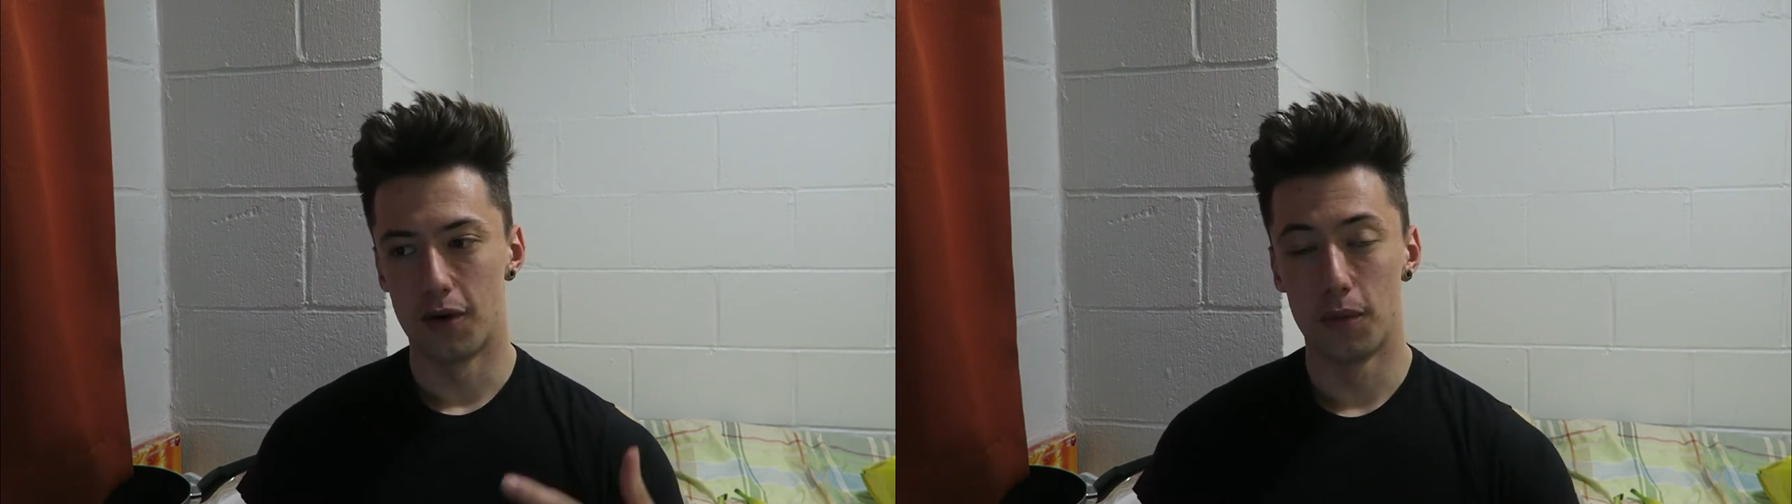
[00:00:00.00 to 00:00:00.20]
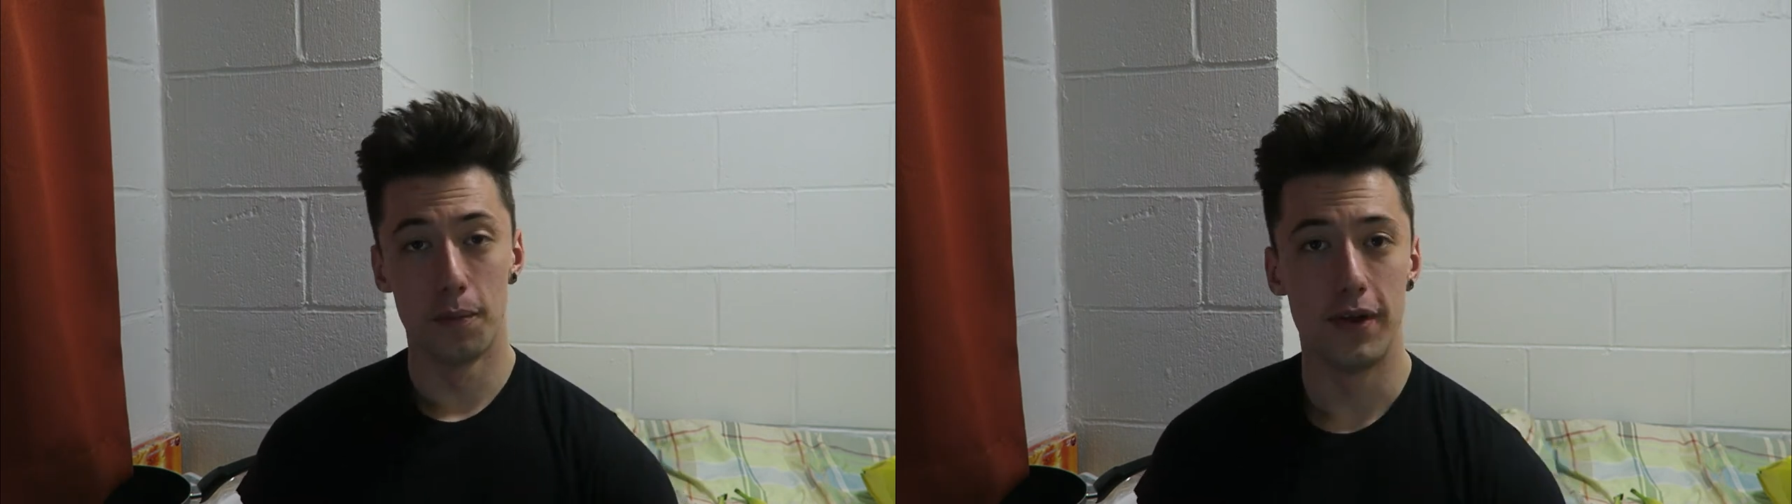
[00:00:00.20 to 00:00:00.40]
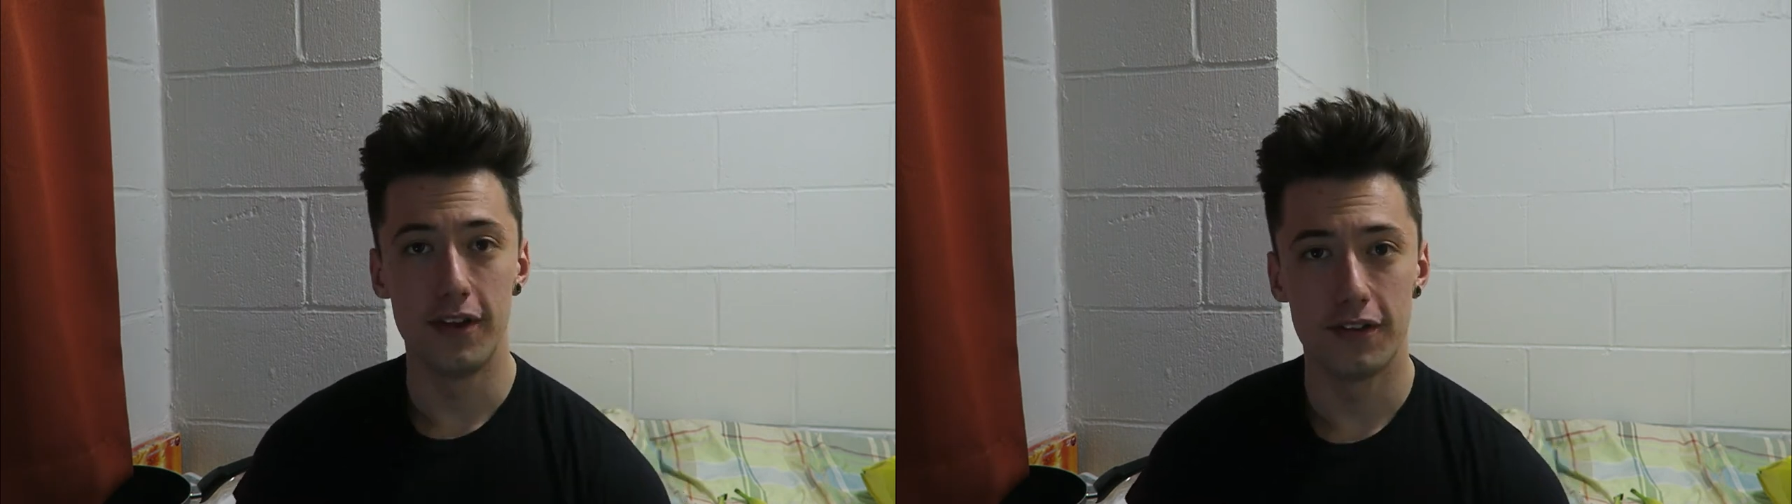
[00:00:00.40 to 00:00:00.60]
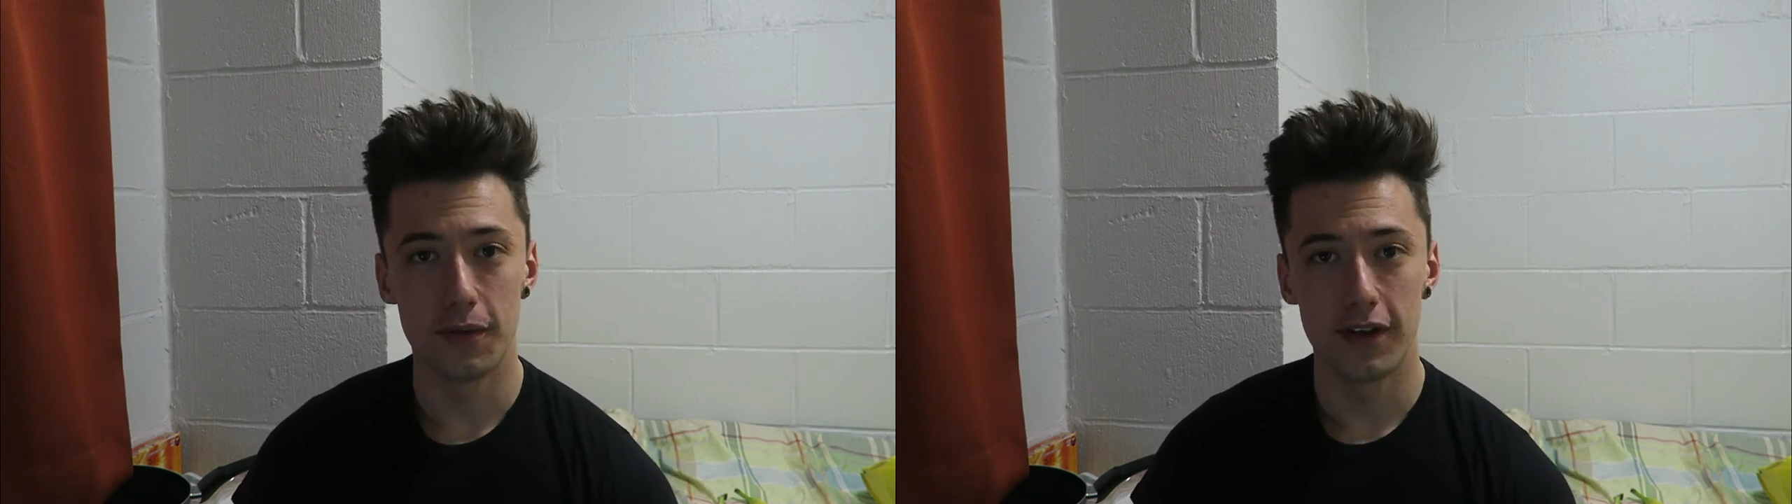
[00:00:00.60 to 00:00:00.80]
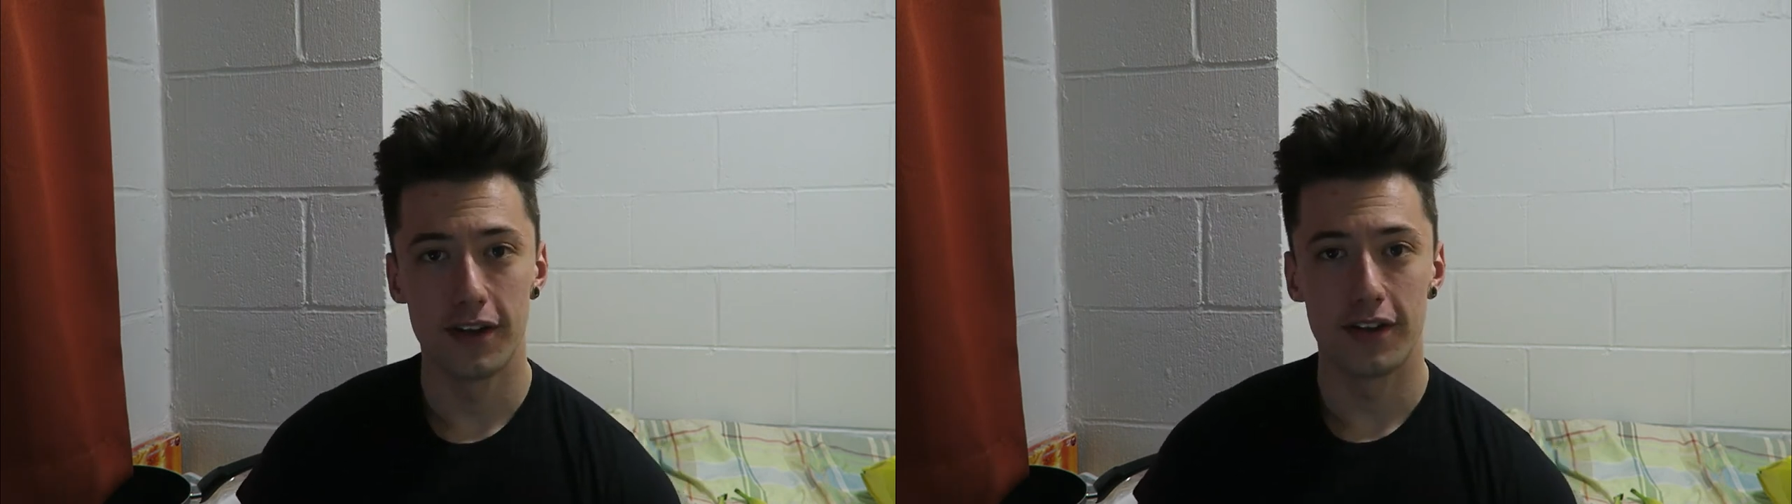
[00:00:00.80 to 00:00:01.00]
will be
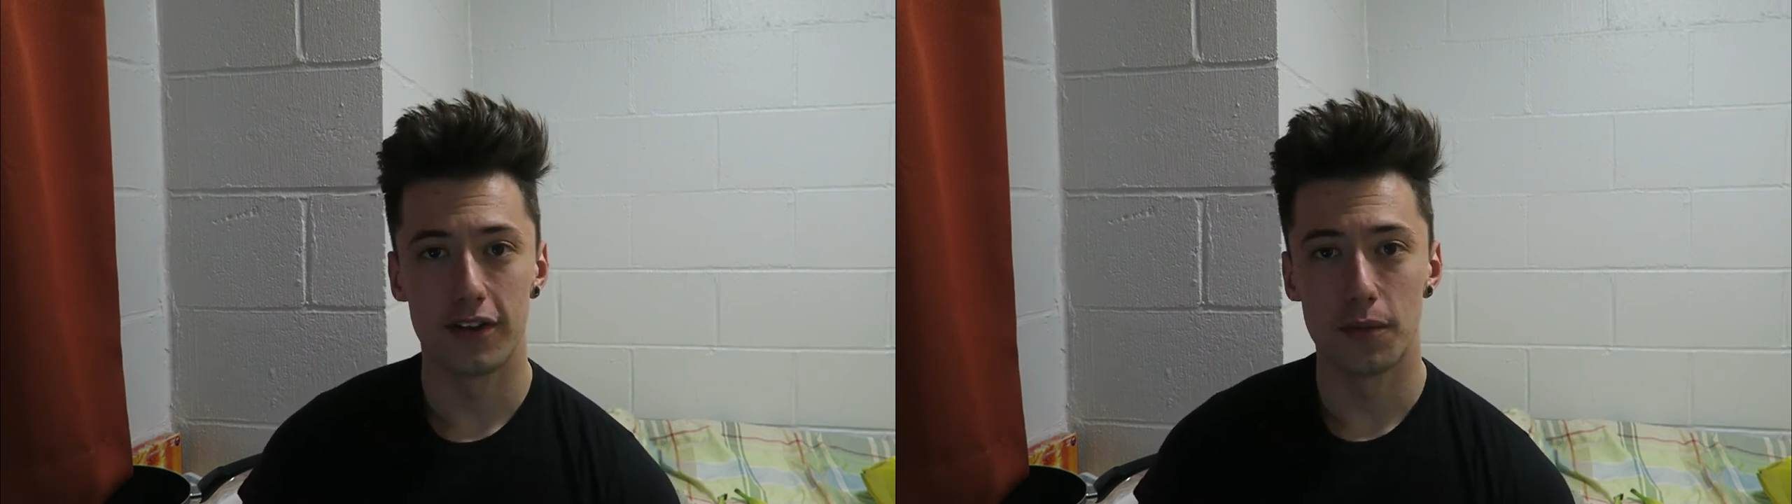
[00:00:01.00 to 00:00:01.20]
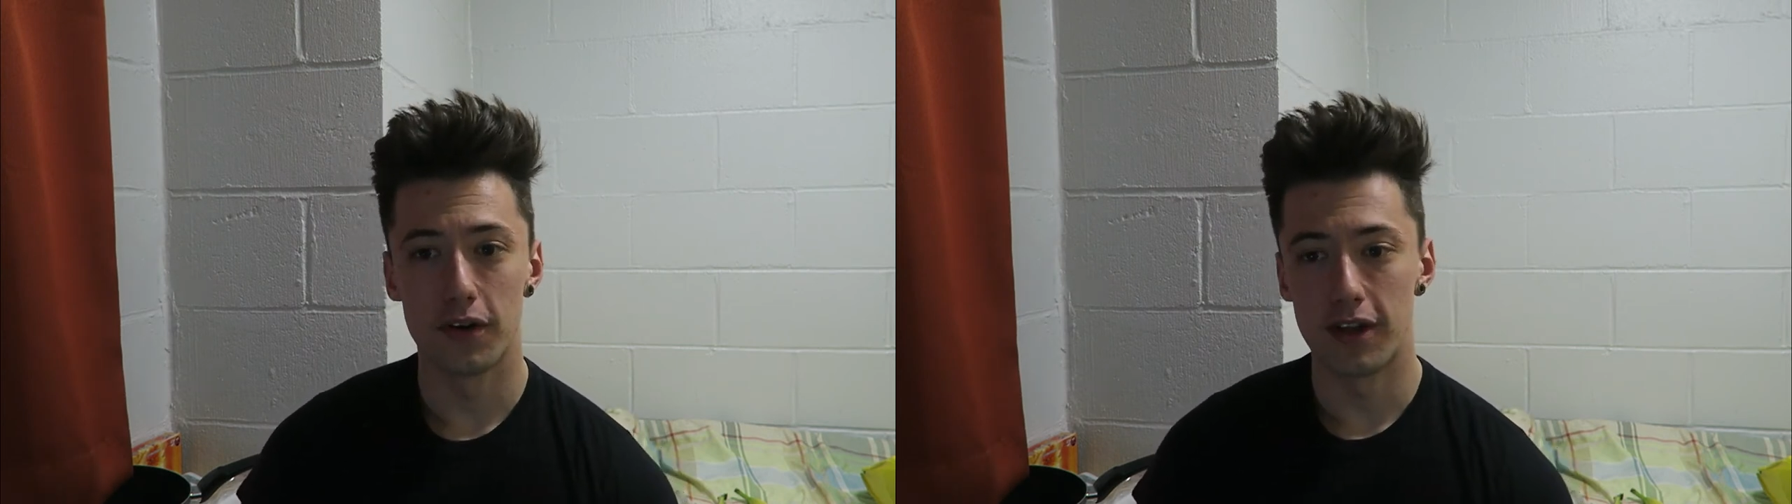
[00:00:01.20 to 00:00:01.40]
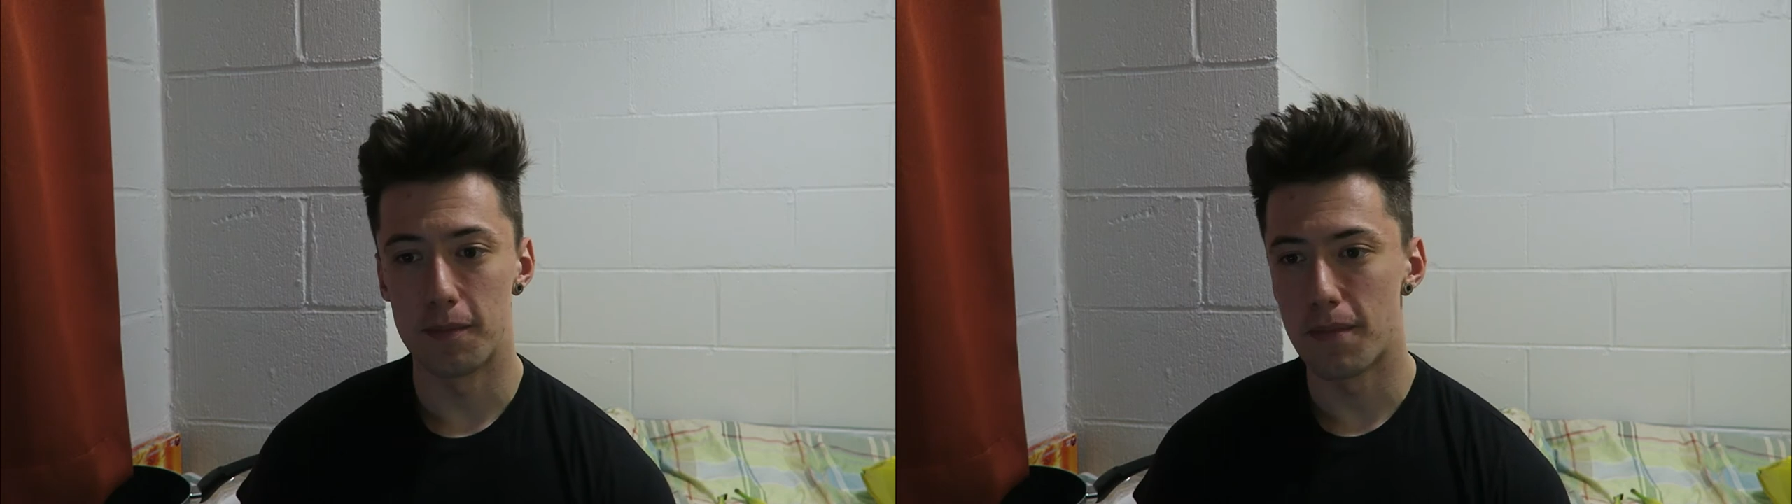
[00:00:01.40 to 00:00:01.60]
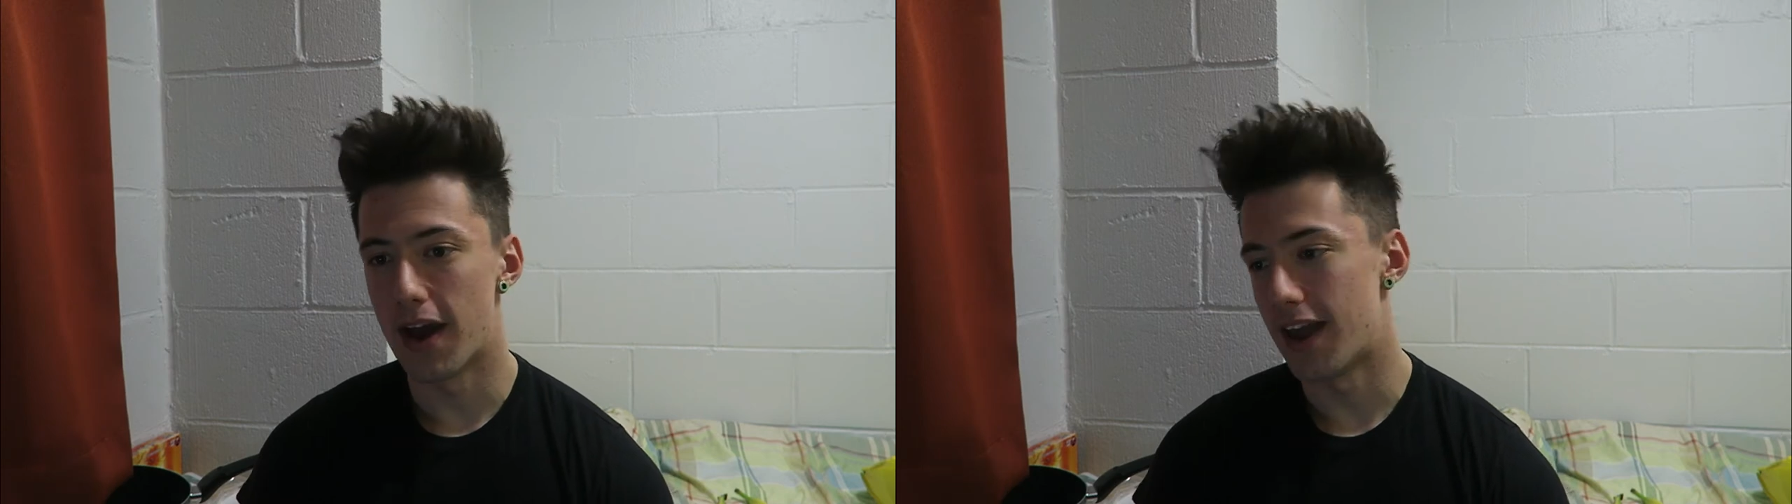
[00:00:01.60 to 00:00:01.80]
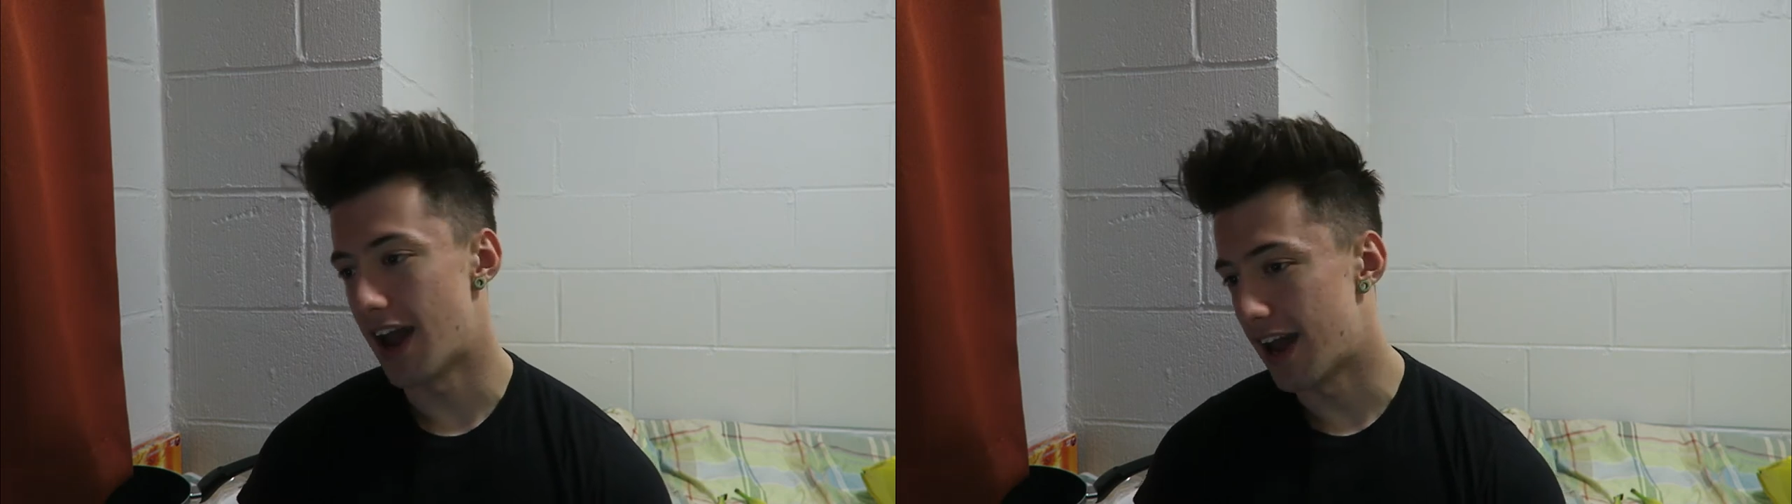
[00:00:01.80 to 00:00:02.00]
doing the one in May